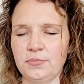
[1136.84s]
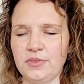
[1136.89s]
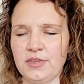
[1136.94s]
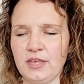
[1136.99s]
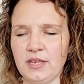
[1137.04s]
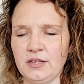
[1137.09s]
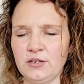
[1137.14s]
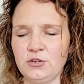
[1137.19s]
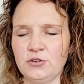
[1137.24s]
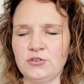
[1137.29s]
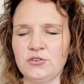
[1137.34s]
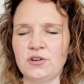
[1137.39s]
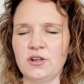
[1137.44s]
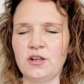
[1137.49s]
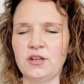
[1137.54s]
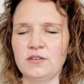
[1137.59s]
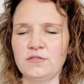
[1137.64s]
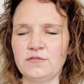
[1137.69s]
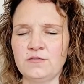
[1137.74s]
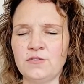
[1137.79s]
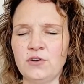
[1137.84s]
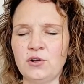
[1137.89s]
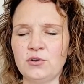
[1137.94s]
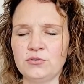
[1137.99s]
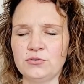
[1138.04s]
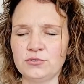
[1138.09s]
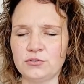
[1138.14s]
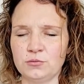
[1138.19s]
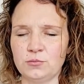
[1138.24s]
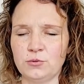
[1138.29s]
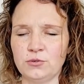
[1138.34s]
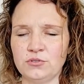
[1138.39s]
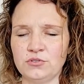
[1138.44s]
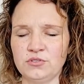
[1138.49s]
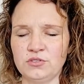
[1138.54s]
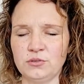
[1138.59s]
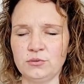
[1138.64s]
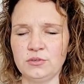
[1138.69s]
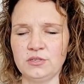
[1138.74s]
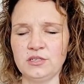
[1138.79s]
and you're not vulnerable
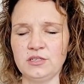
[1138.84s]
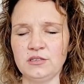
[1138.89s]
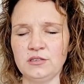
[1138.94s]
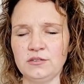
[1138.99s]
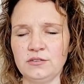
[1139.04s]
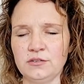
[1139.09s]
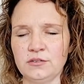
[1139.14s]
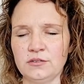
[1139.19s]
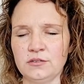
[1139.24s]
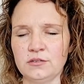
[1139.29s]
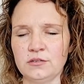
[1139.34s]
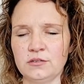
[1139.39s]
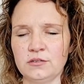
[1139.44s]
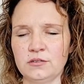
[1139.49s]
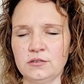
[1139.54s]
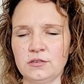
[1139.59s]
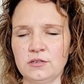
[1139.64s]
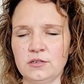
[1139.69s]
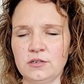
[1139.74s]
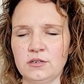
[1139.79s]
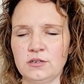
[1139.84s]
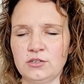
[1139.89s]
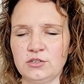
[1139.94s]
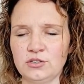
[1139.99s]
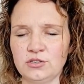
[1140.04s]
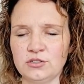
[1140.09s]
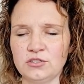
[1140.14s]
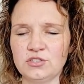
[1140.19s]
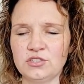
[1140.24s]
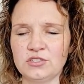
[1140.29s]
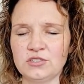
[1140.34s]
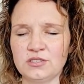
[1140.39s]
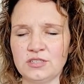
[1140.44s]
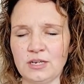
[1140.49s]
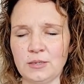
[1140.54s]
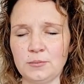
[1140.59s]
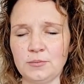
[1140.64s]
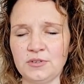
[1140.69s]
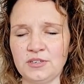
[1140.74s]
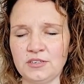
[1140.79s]
to it either. You're just
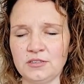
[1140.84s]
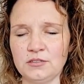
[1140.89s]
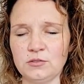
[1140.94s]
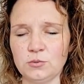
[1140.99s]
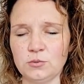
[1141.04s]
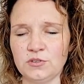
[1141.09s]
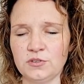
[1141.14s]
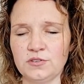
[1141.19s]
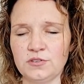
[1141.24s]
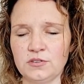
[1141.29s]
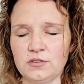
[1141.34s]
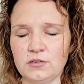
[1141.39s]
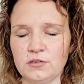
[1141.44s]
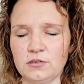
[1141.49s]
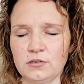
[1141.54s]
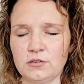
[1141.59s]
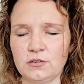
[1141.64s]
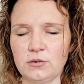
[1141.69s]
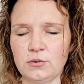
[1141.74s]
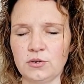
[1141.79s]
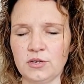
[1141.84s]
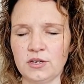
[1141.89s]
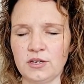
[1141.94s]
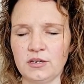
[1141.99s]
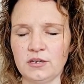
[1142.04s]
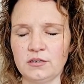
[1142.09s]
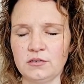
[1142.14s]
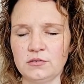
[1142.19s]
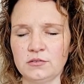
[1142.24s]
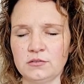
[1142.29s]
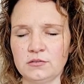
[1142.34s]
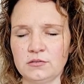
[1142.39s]
at peace with it, okay?